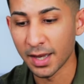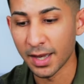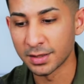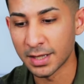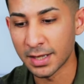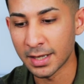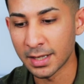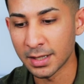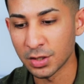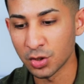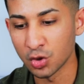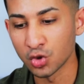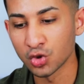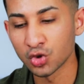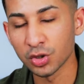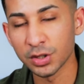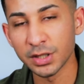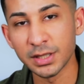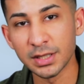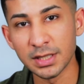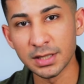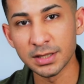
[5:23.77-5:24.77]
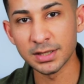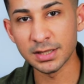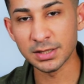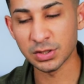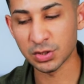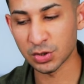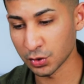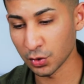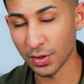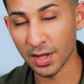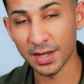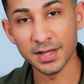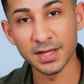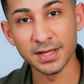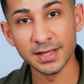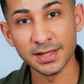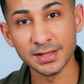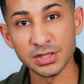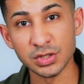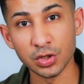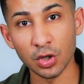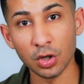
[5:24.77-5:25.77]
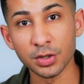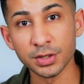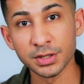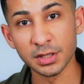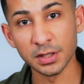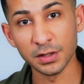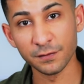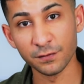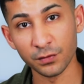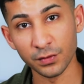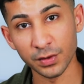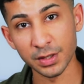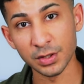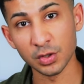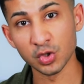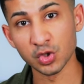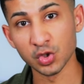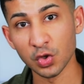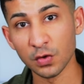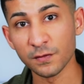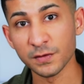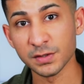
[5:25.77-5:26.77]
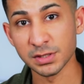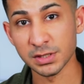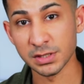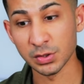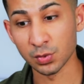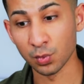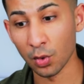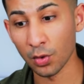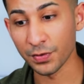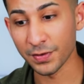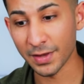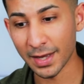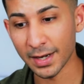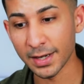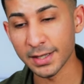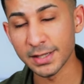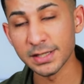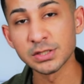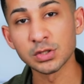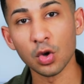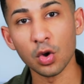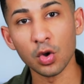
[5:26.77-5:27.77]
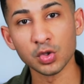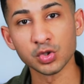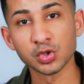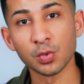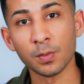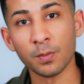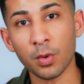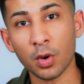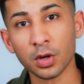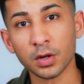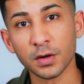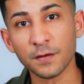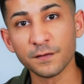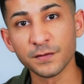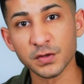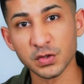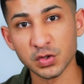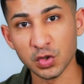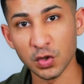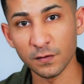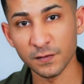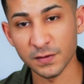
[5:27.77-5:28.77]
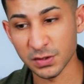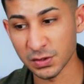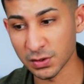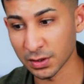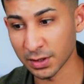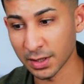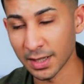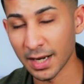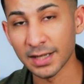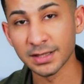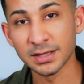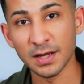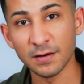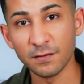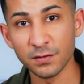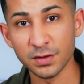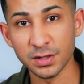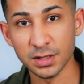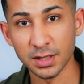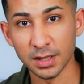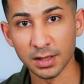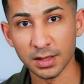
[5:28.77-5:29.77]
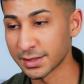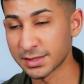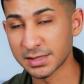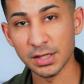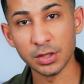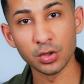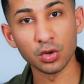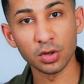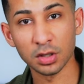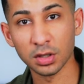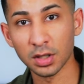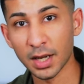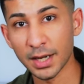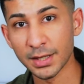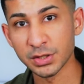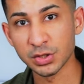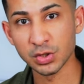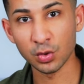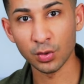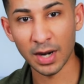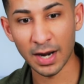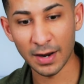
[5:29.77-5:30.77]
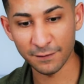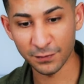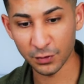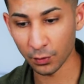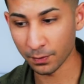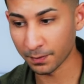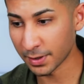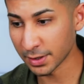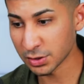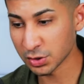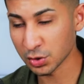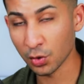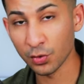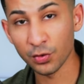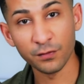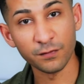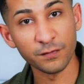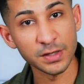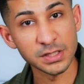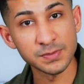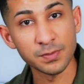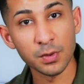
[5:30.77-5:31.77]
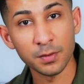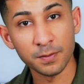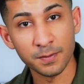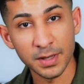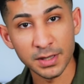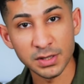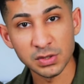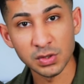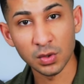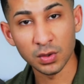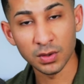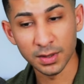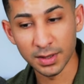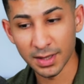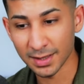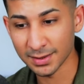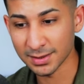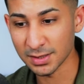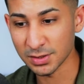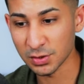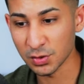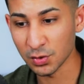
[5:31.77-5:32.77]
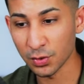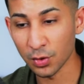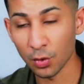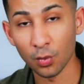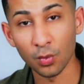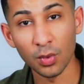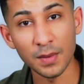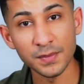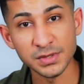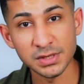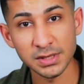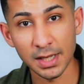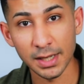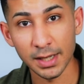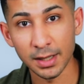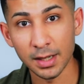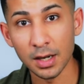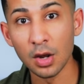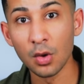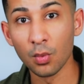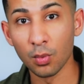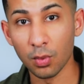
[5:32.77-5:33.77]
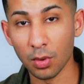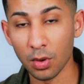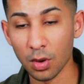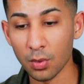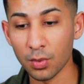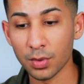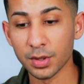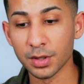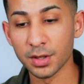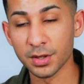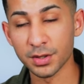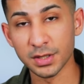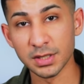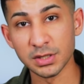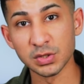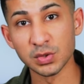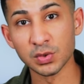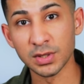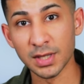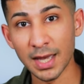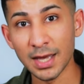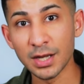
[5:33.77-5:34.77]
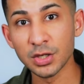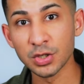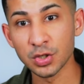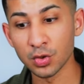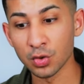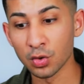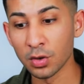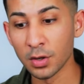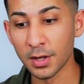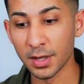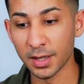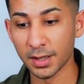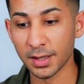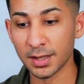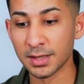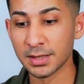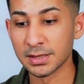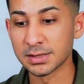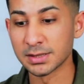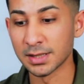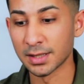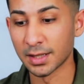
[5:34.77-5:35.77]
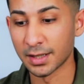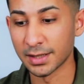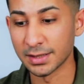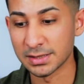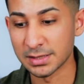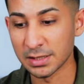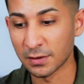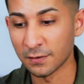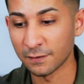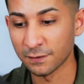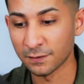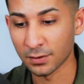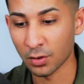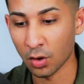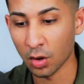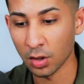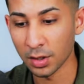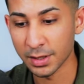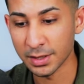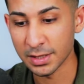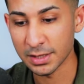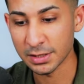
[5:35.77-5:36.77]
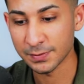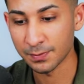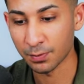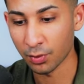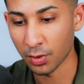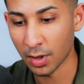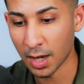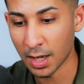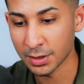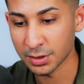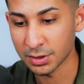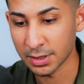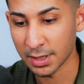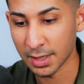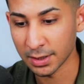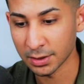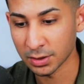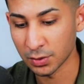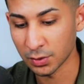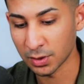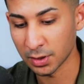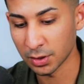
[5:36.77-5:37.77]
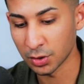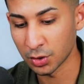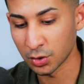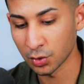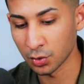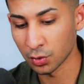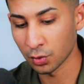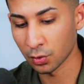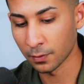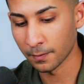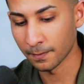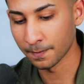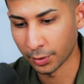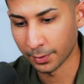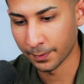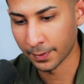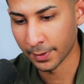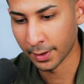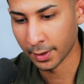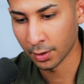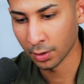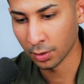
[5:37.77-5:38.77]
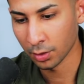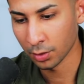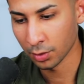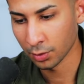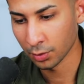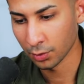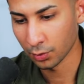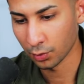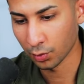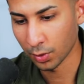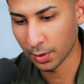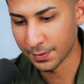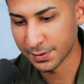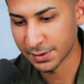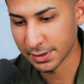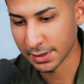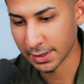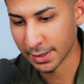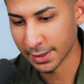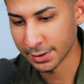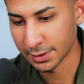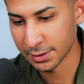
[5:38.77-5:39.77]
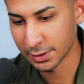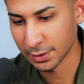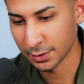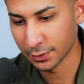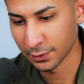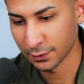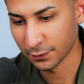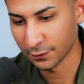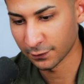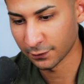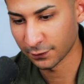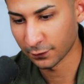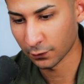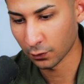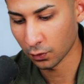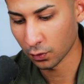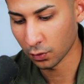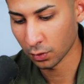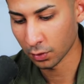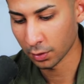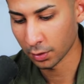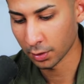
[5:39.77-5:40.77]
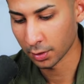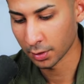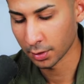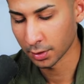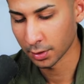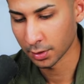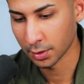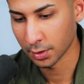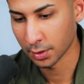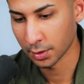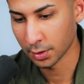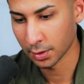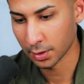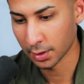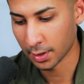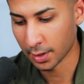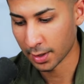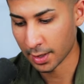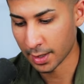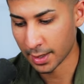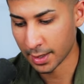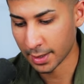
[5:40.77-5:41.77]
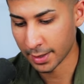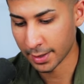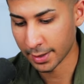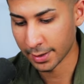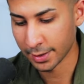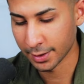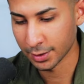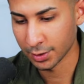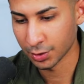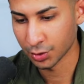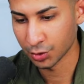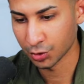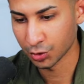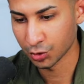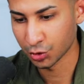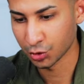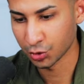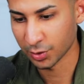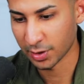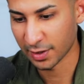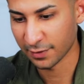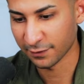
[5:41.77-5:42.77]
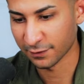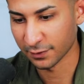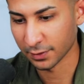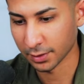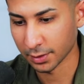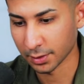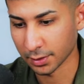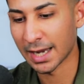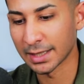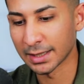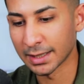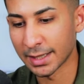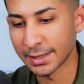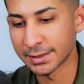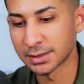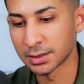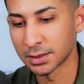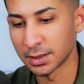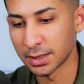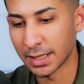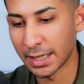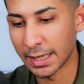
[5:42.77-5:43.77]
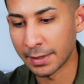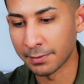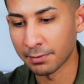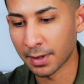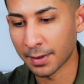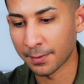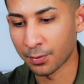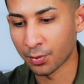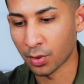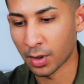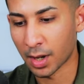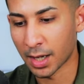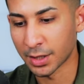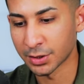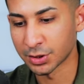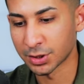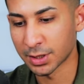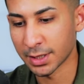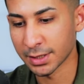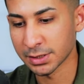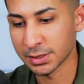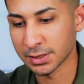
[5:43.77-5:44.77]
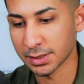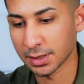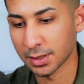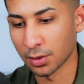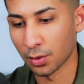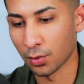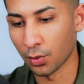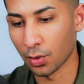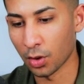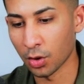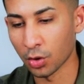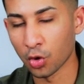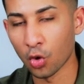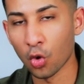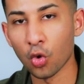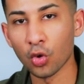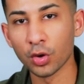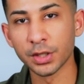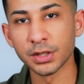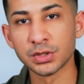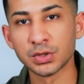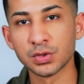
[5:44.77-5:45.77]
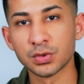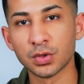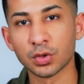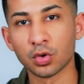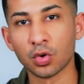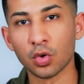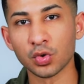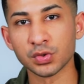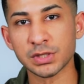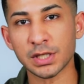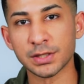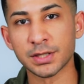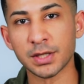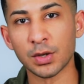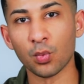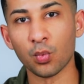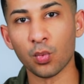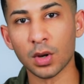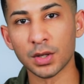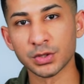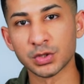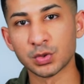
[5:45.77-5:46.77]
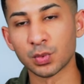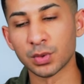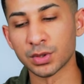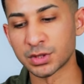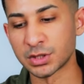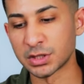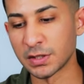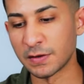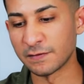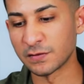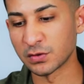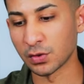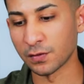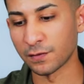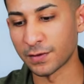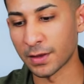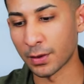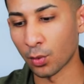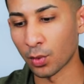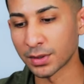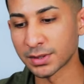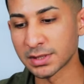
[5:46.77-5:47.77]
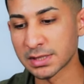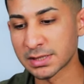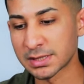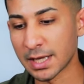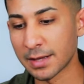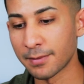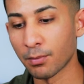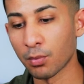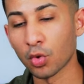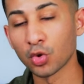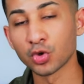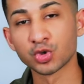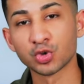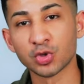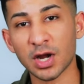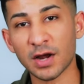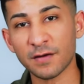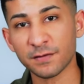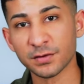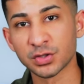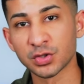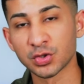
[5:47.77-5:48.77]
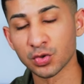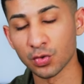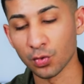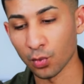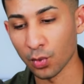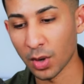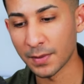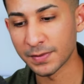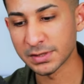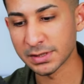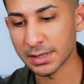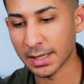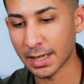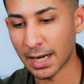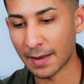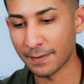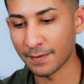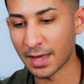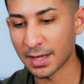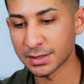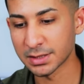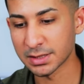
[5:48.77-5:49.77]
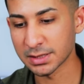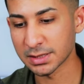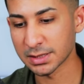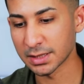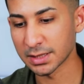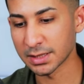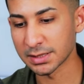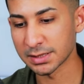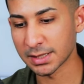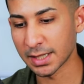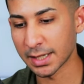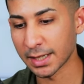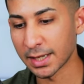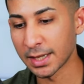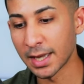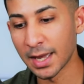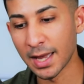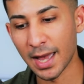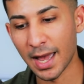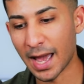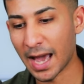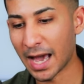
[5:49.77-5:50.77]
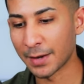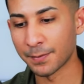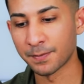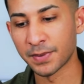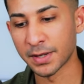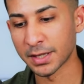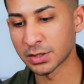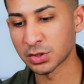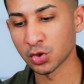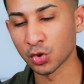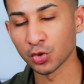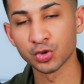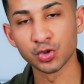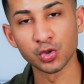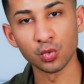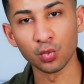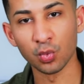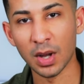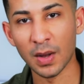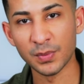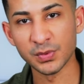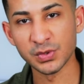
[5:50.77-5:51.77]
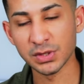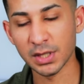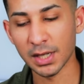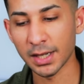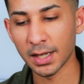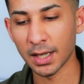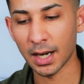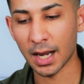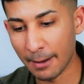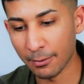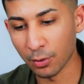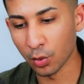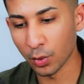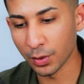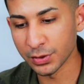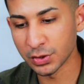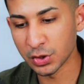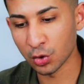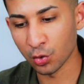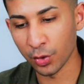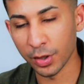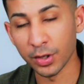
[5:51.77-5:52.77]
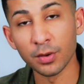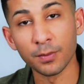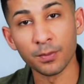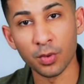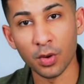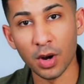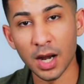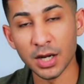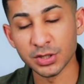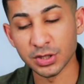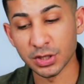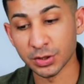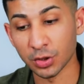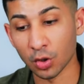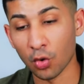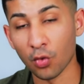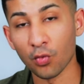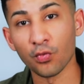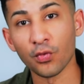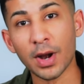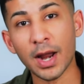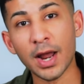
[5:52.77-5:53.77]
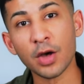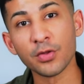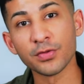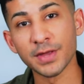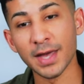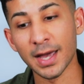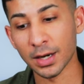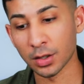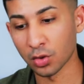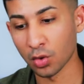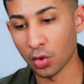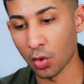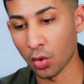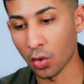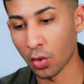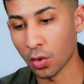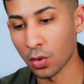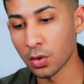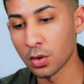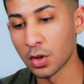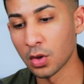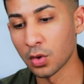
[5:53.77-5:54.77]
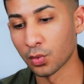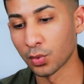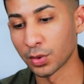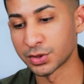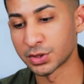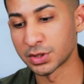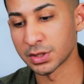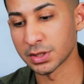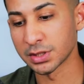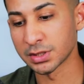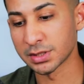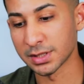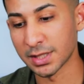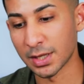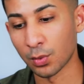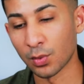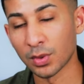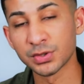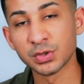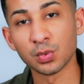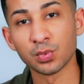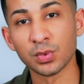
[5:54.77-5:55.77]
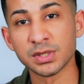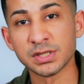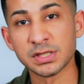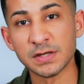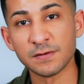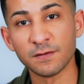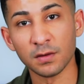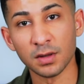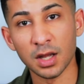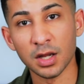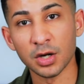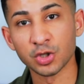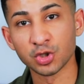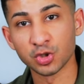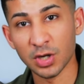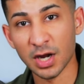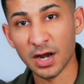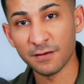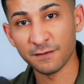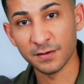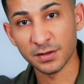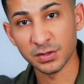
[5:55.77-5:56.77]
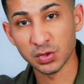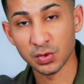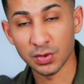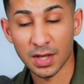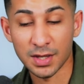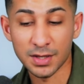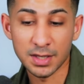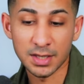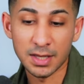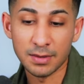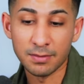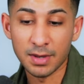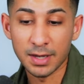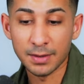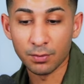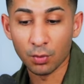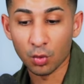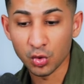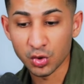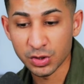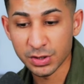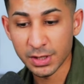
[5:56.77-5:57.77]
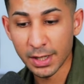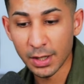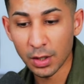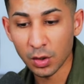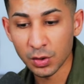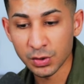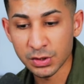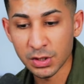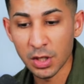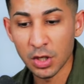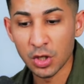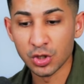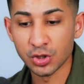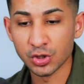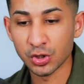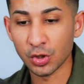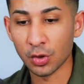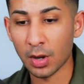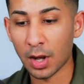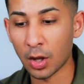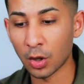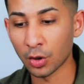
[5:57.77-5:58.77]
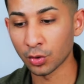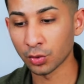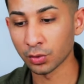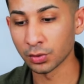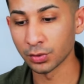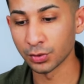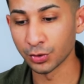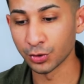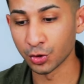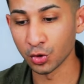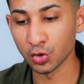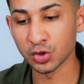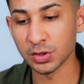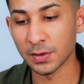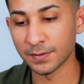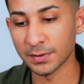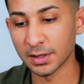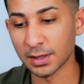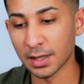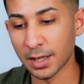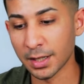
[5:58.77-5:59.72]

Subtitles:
They usually need this so that they can start delivering their services. Well, that is also part of the service to connect everything. Let's say your clients don't have their pixel, their Facebook pixel connected to their website. Well, one of the things you can do is instead of calling this project, you can do prepare website for high traffic. I like to name my projects according to the goals that they want to achieve. So if they want to send more traffic to their website, I'm not just going to say add pixel to website. I'm going to create a project around that goal, which is they want to receive a lot of traffic so that they can make more sales. So I'll do something